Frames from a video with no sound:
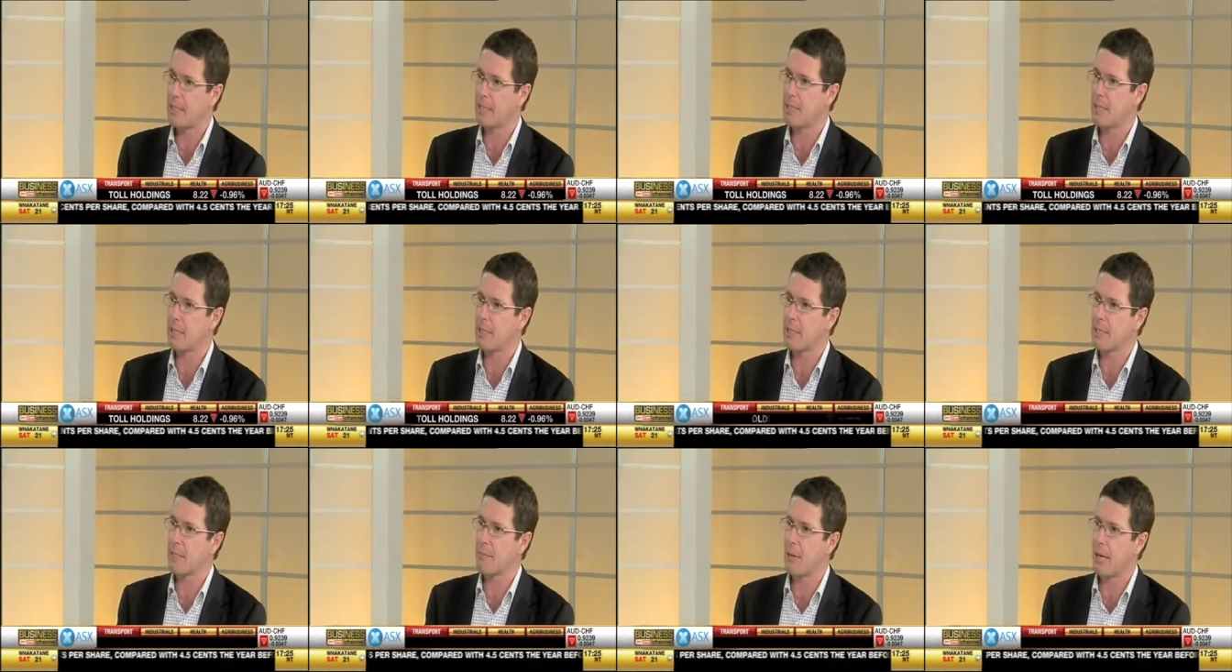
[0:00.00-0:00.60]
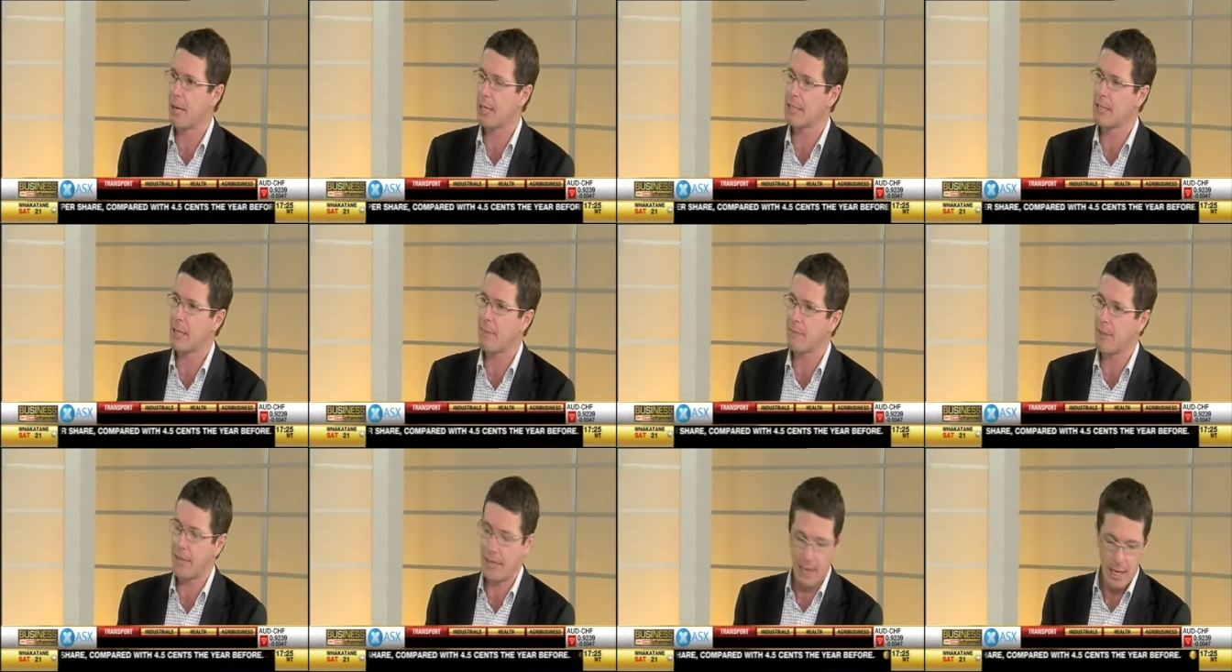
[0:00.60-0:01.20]
business to buy
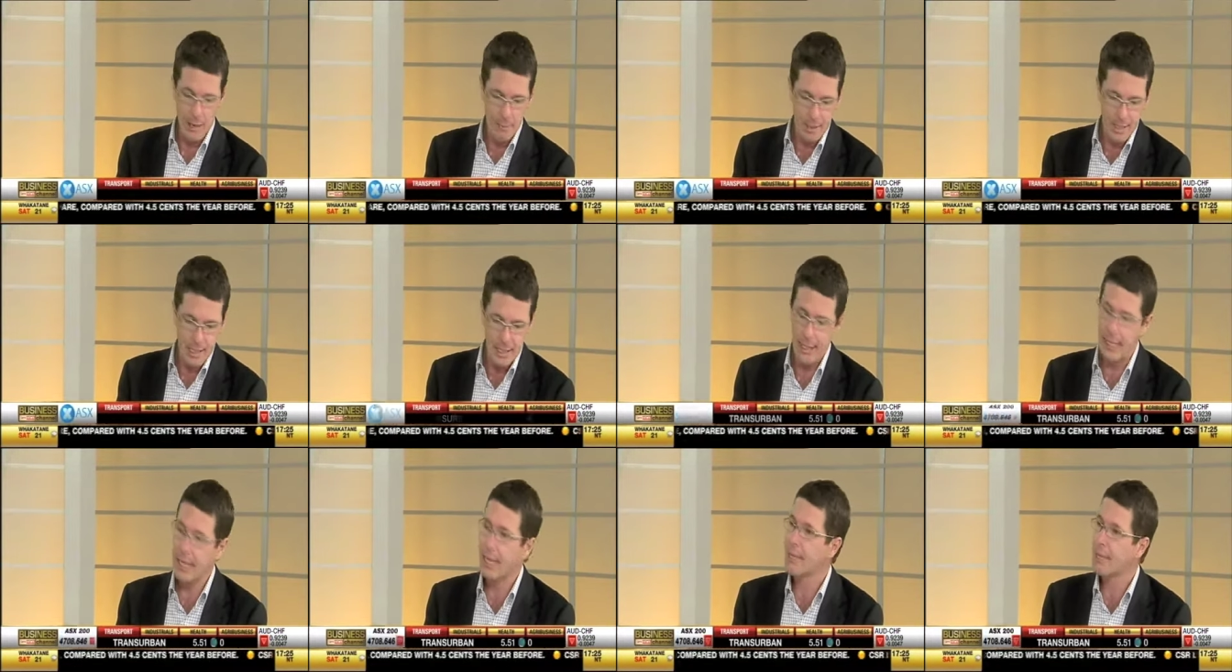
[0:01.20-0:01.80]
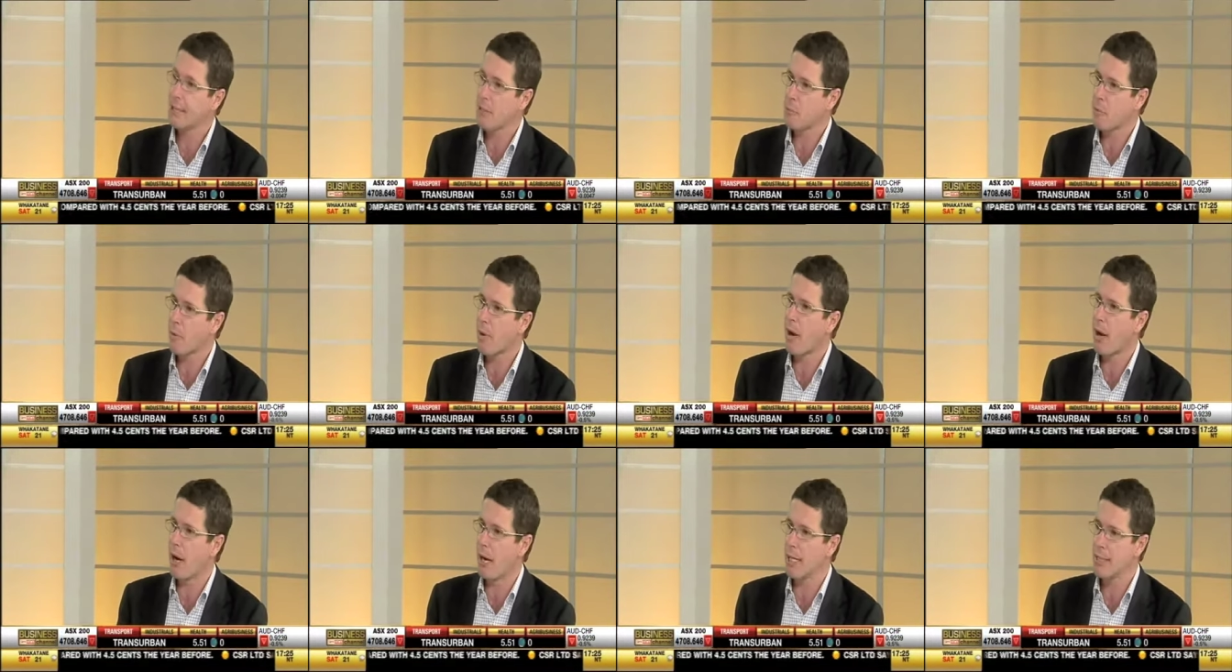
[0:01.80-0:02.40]
something, particularly at this
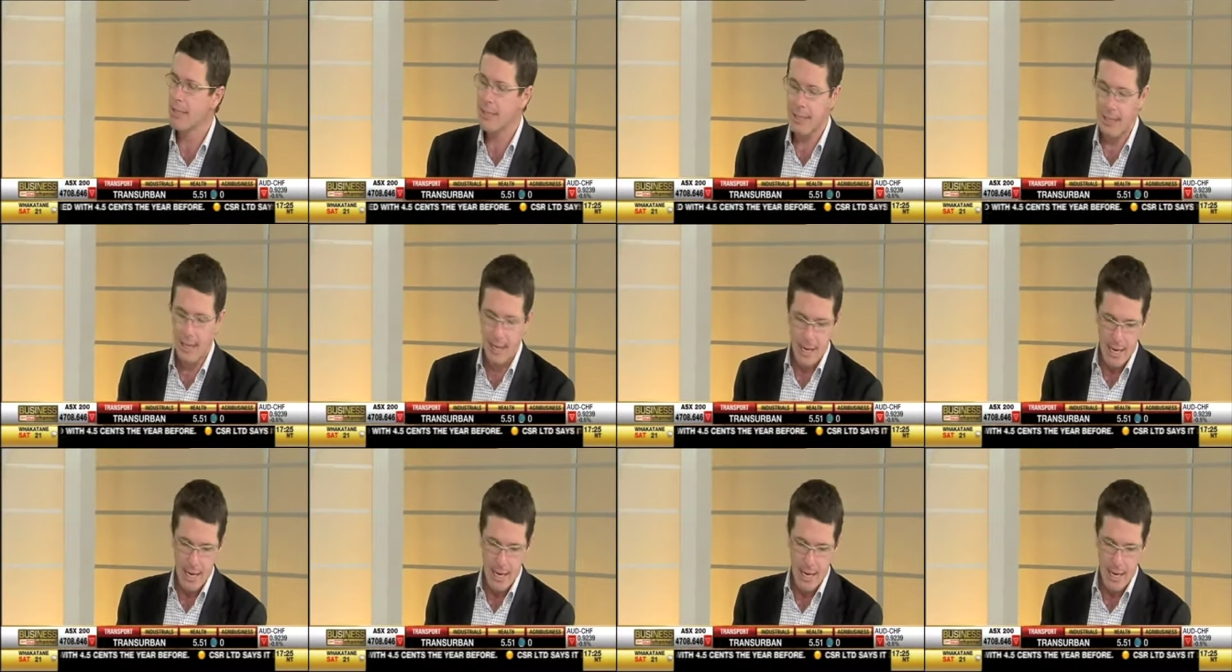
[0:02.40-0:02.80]
price.